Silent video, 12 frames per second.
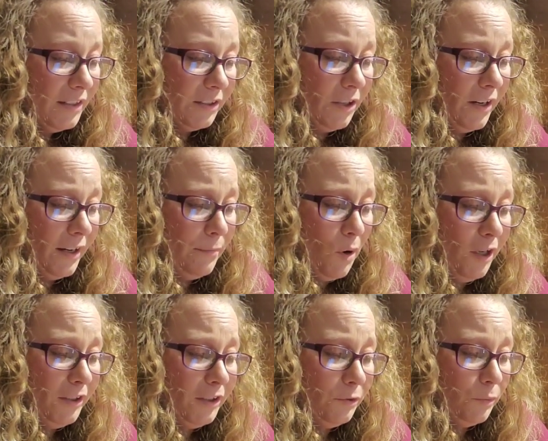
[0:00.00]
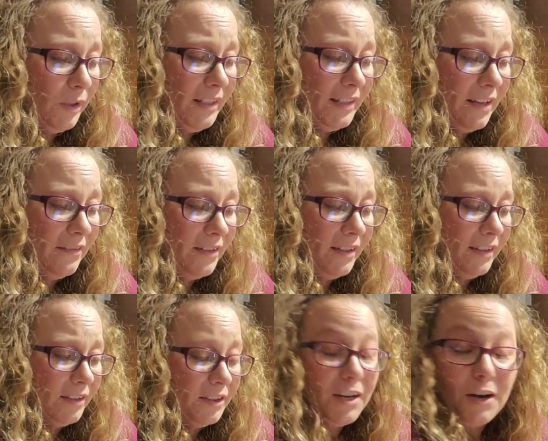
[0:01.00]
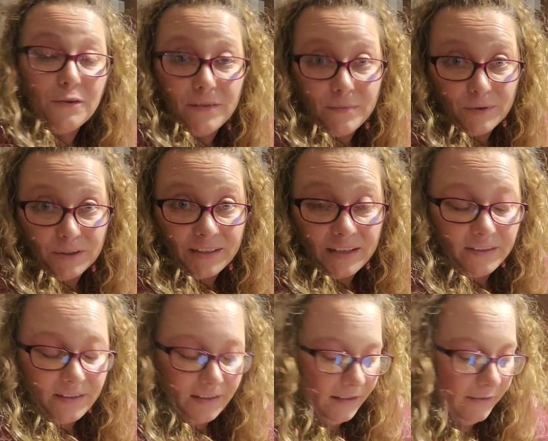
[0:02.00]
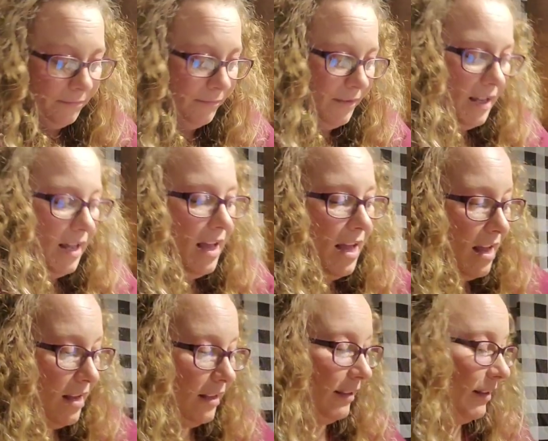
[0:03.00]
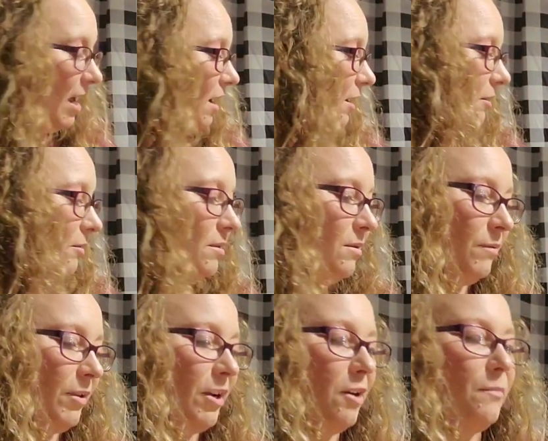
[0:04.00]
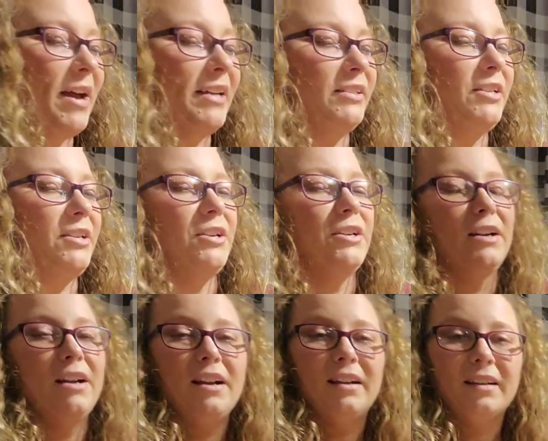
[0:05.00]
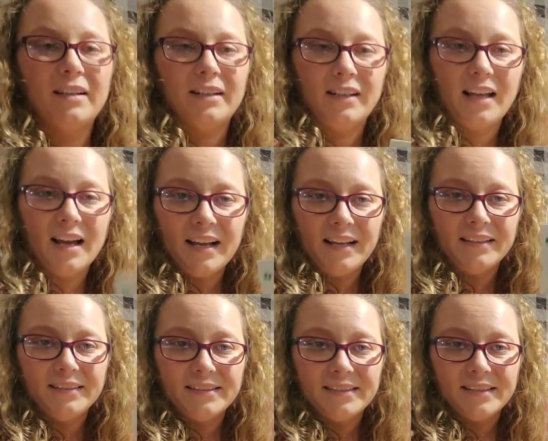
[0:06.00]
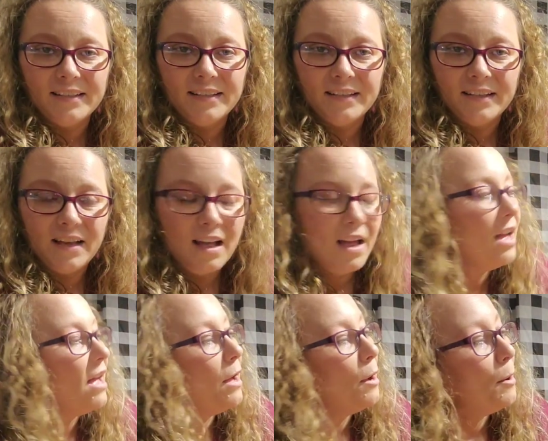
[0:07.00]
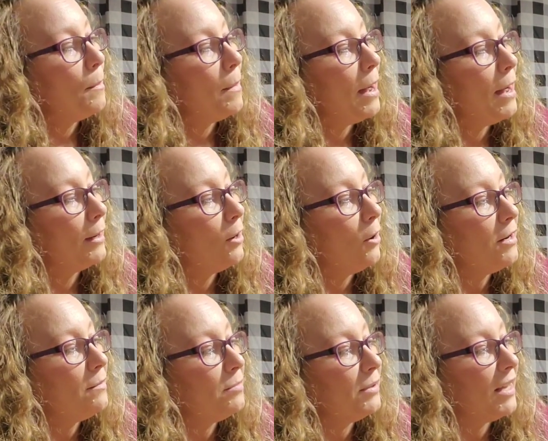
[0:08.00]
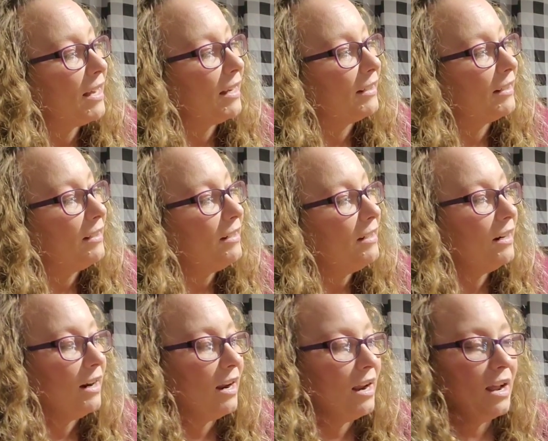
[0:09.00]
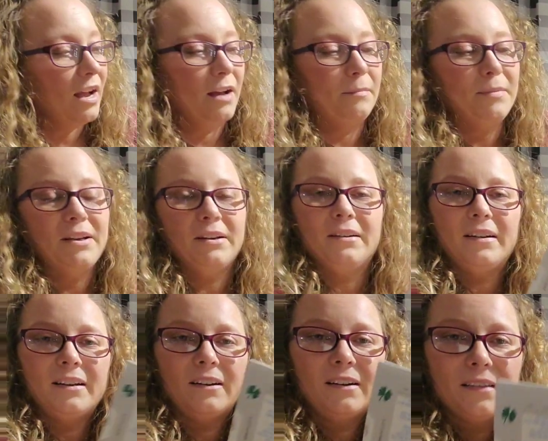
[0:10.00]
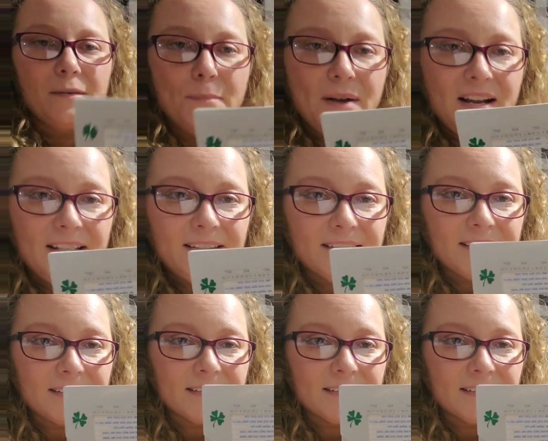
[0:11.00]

starting March 27th to November 7th. So when you go back to your Clyde's garden planner, up here are the months.